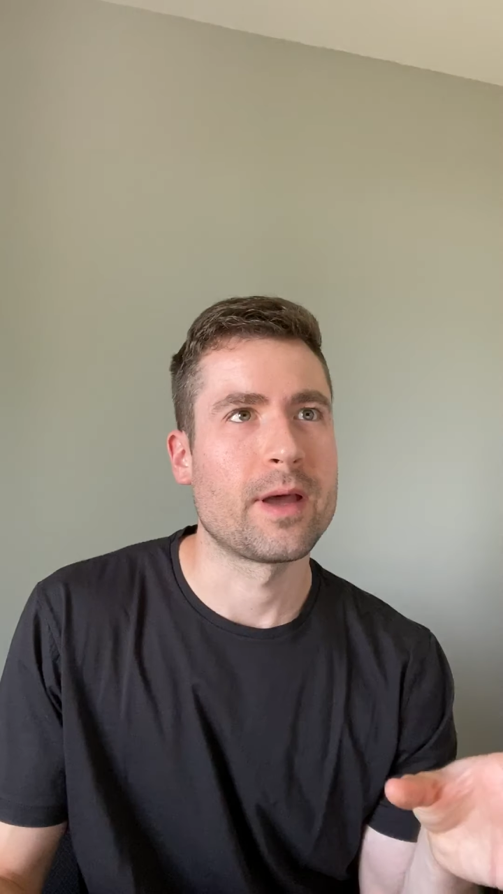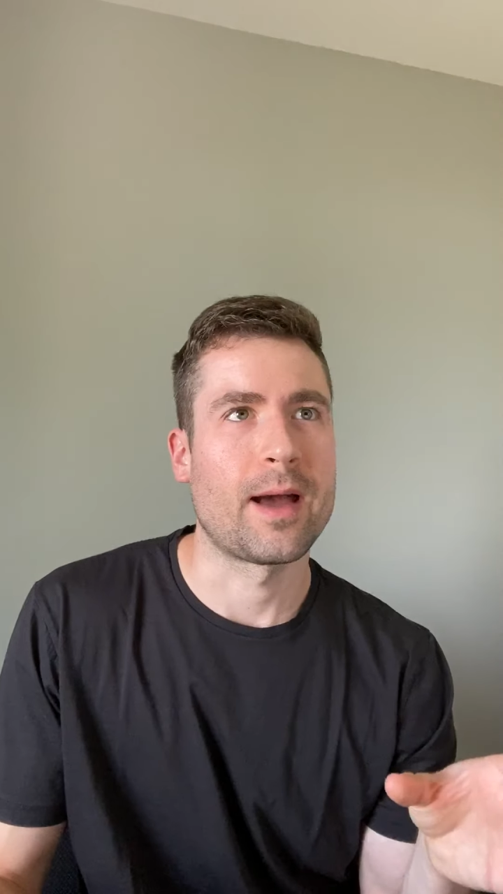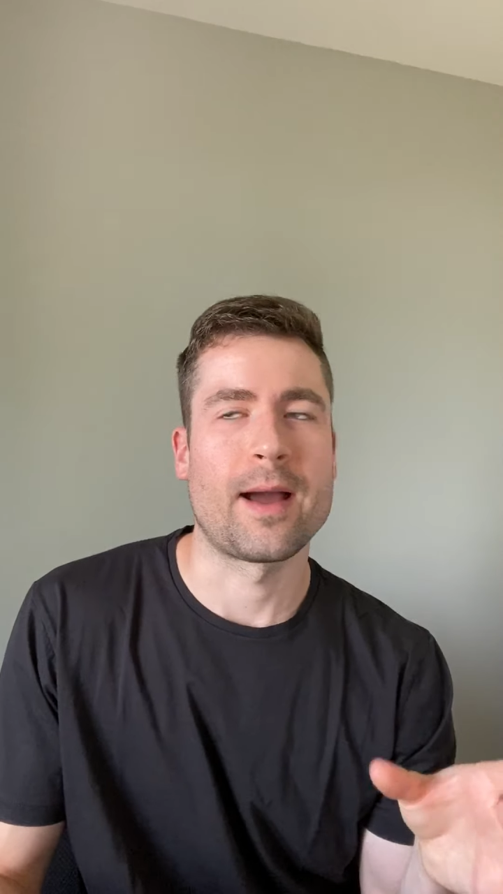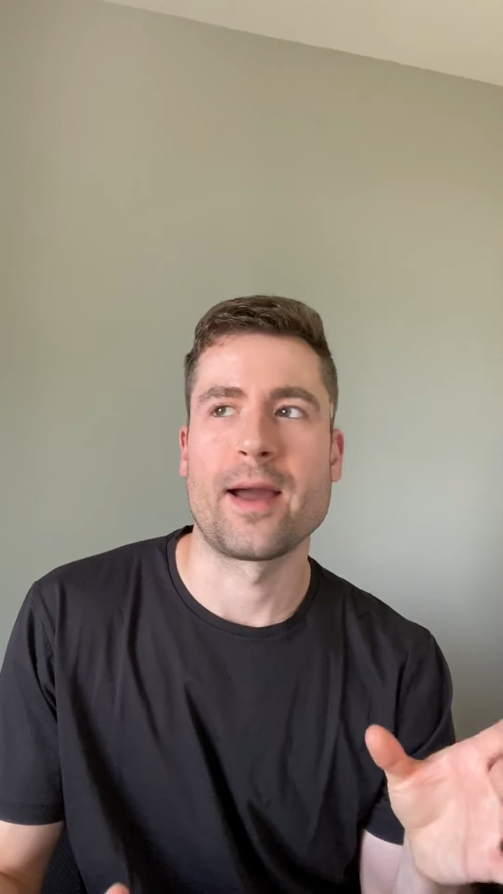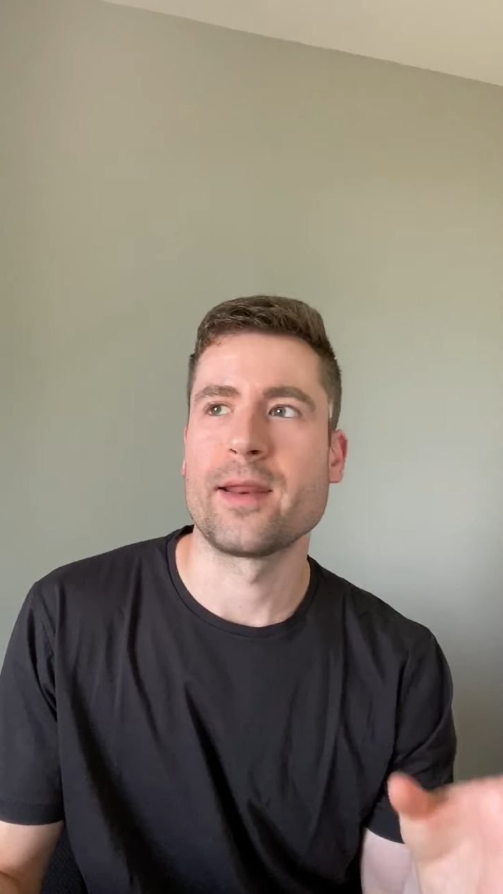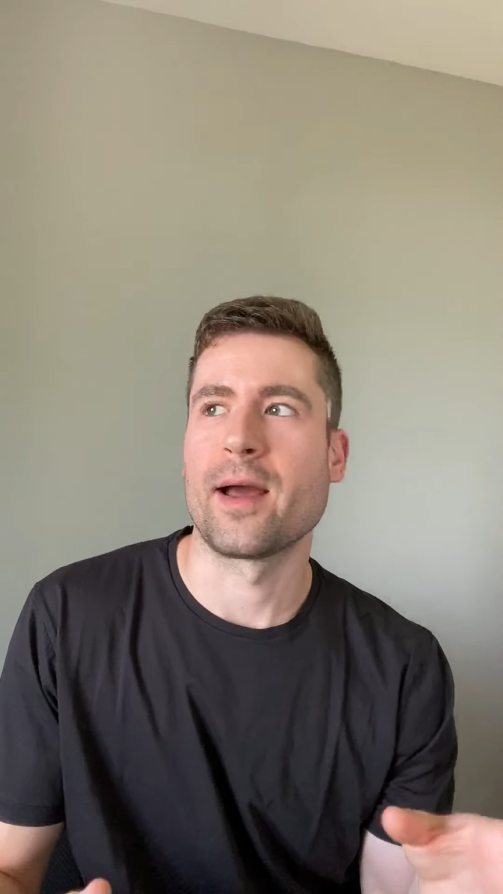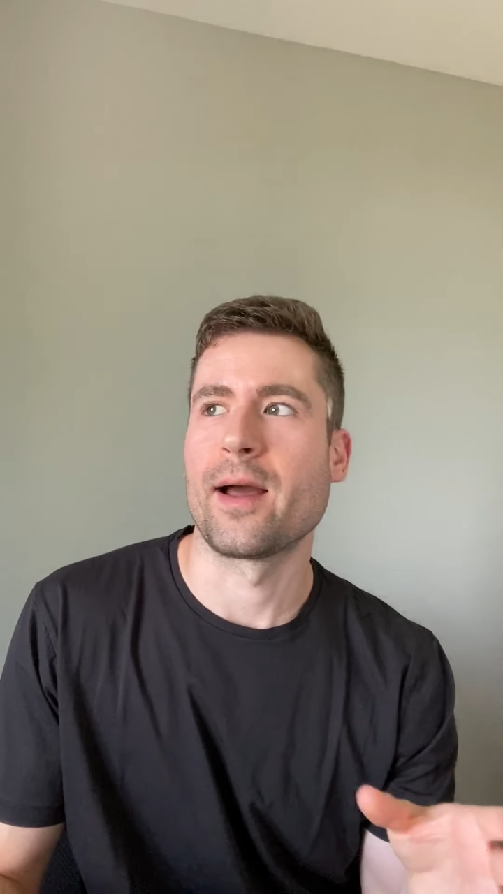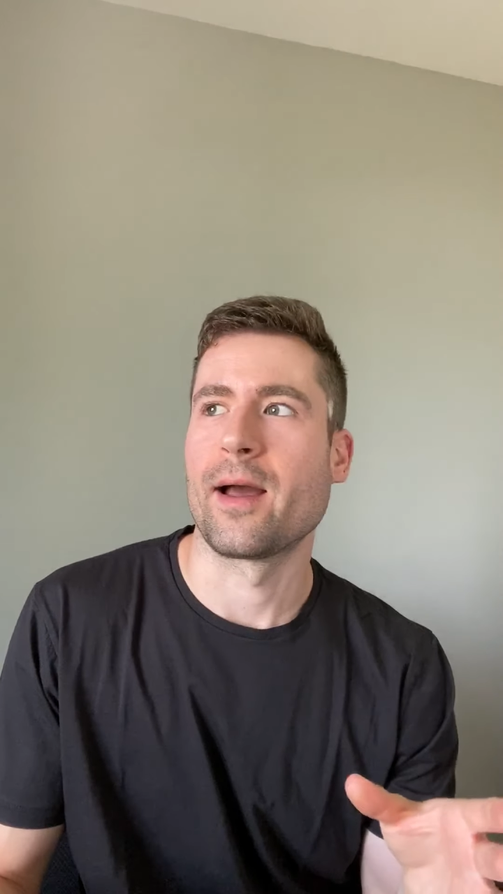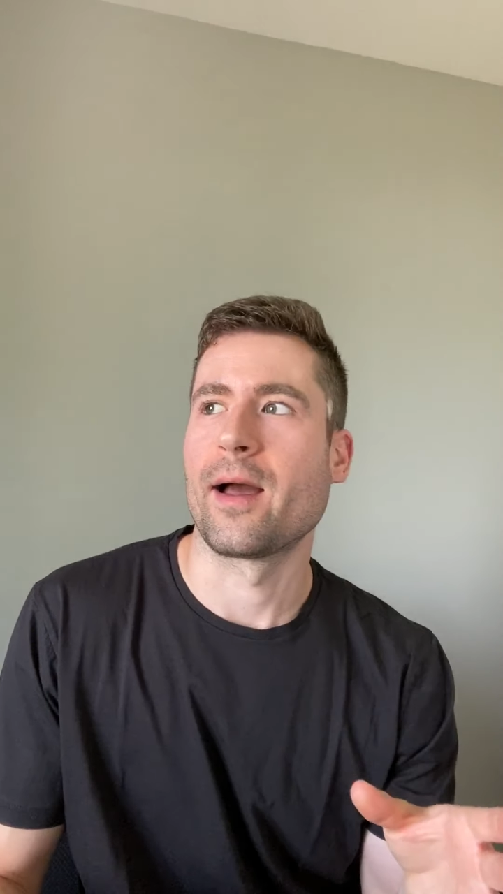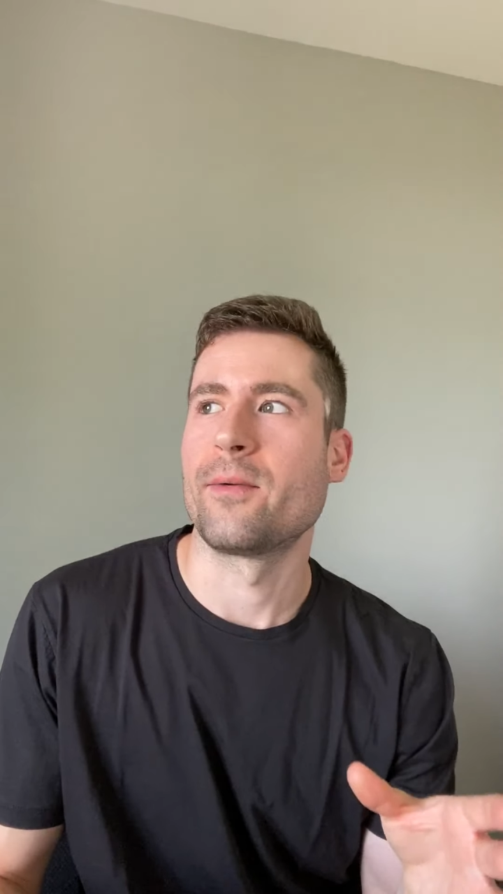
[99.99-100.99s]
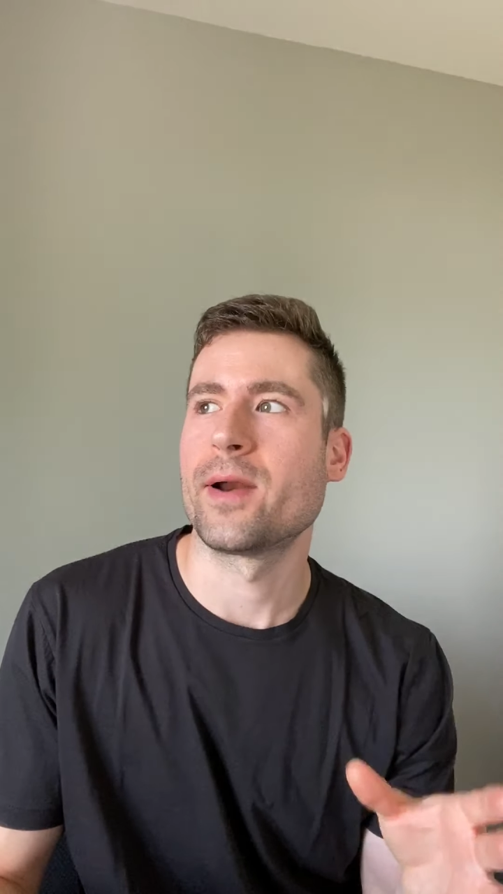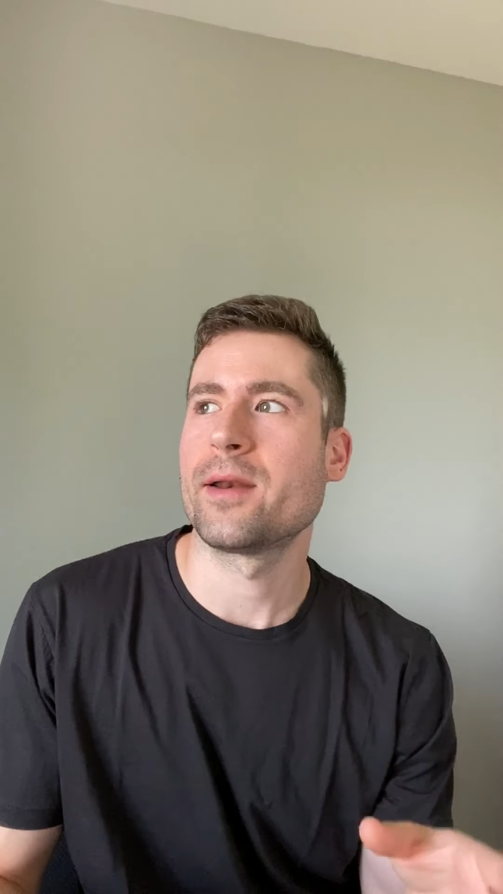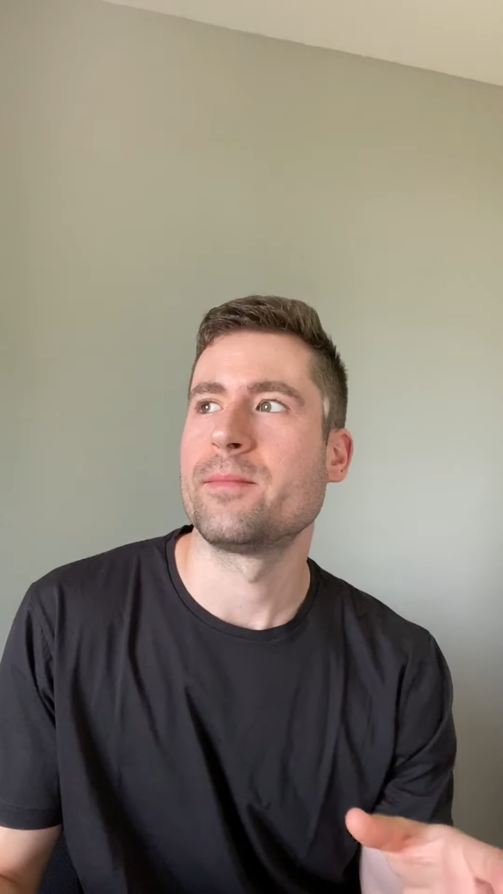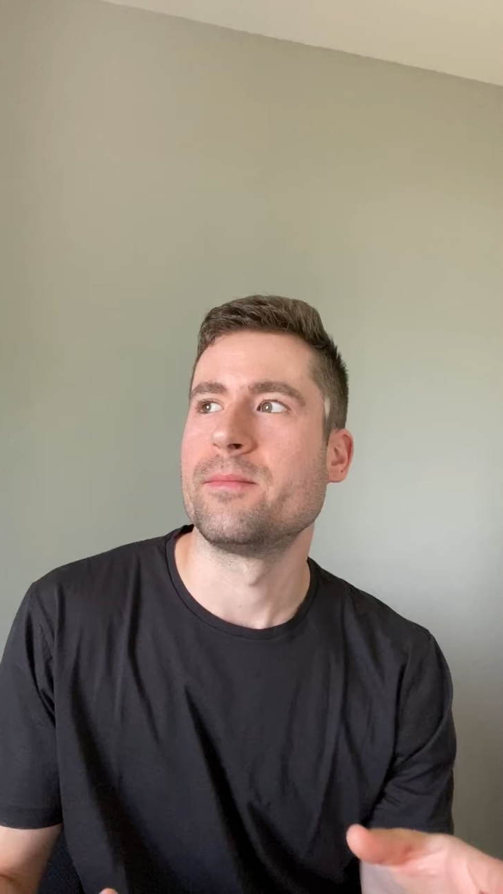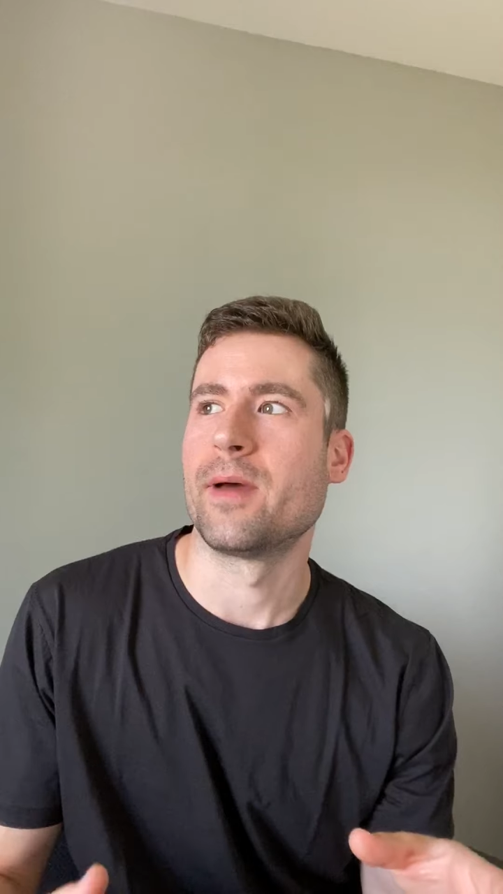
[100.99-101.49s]
I
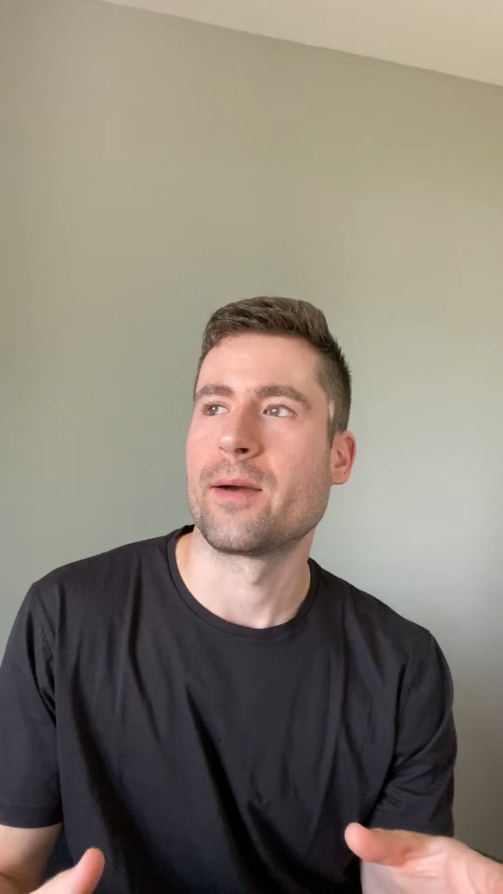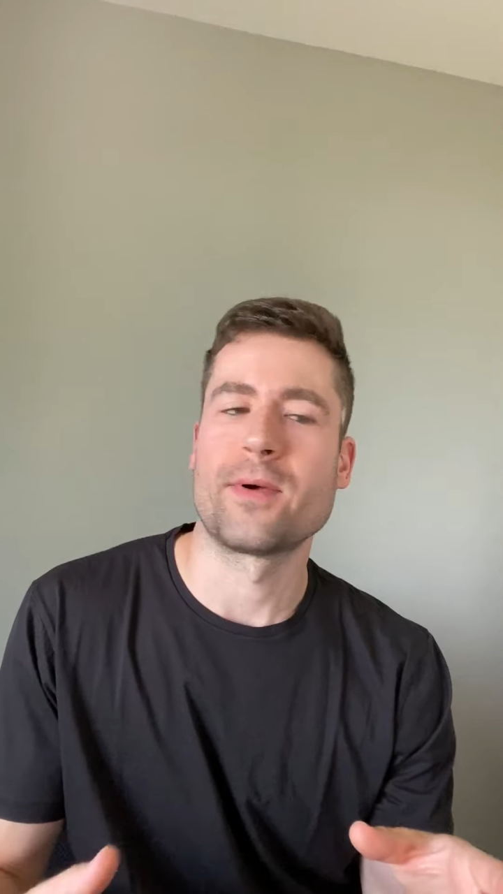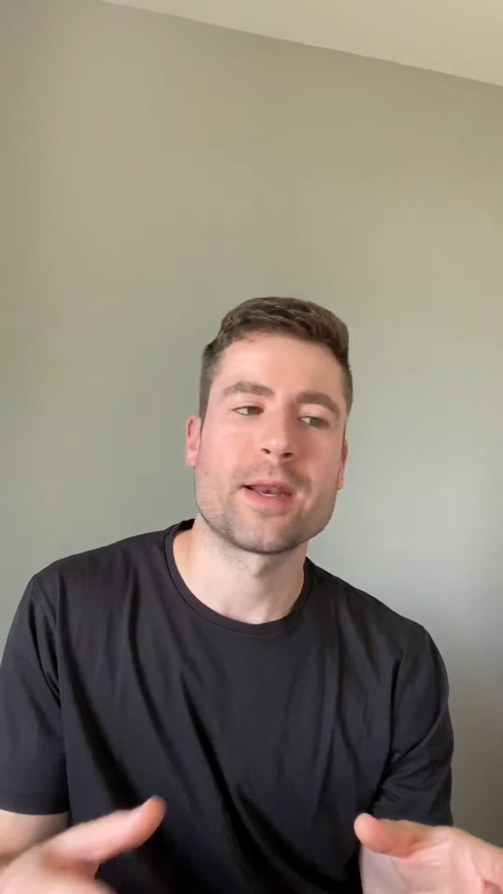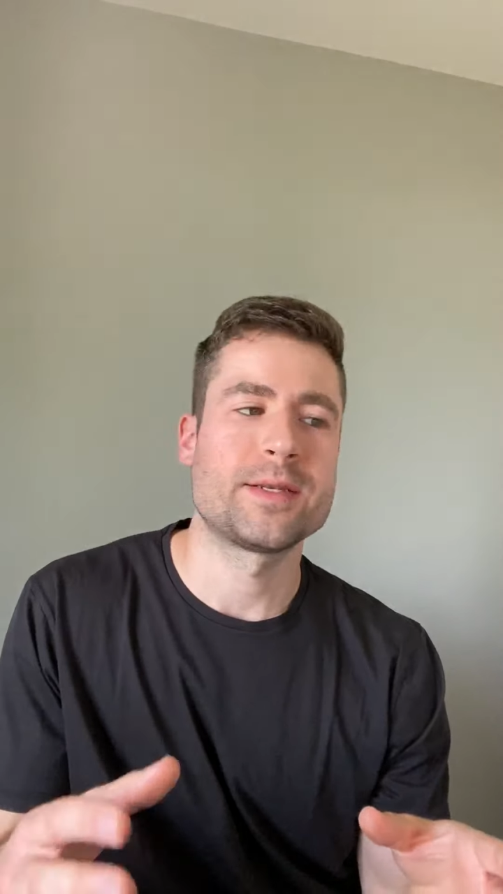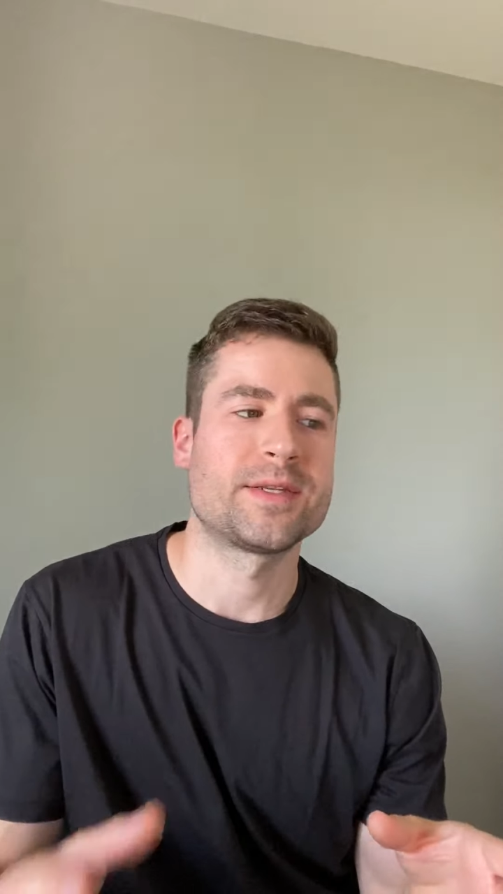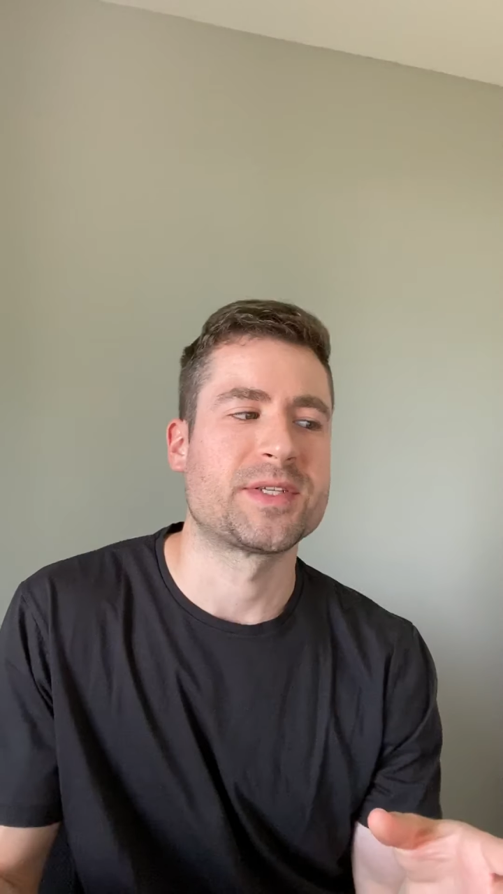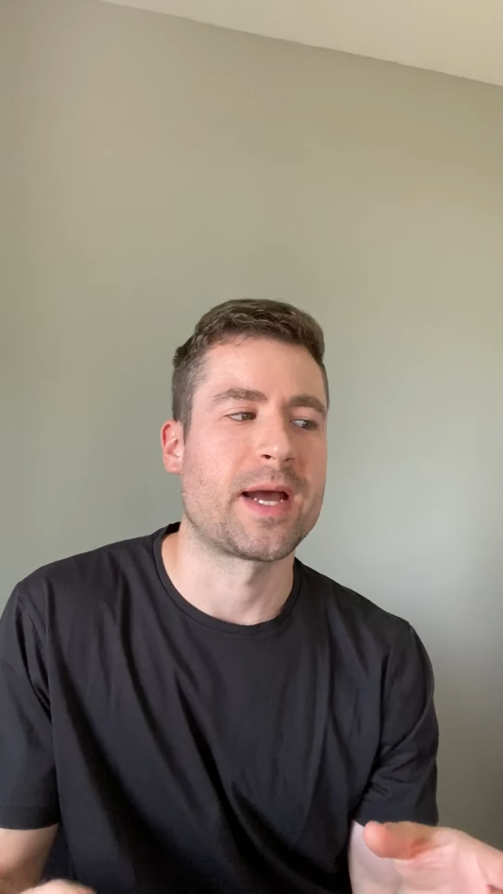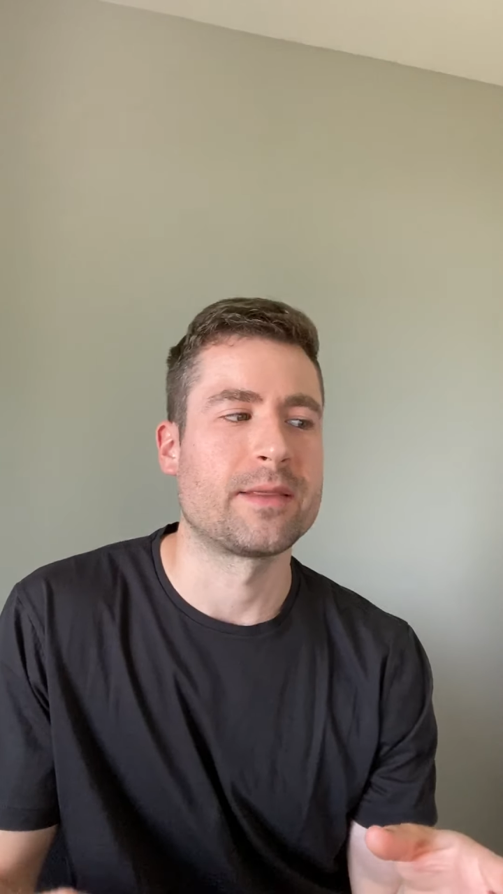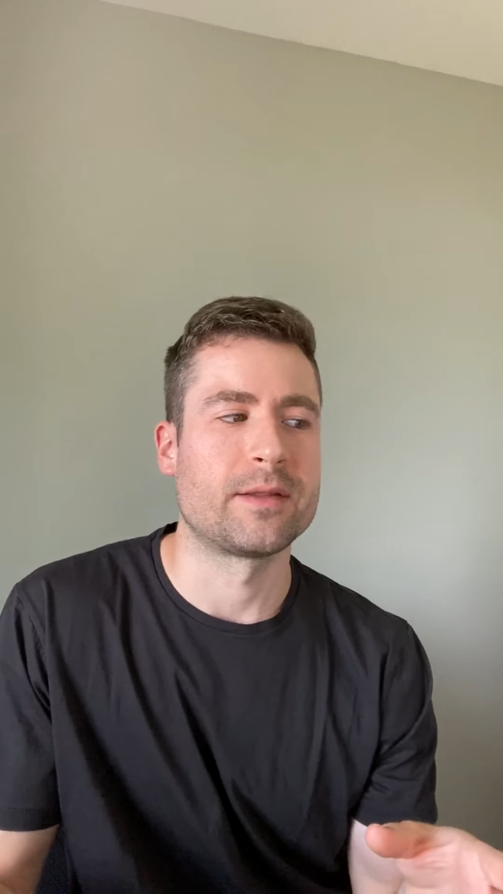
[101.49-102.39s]
wanted to design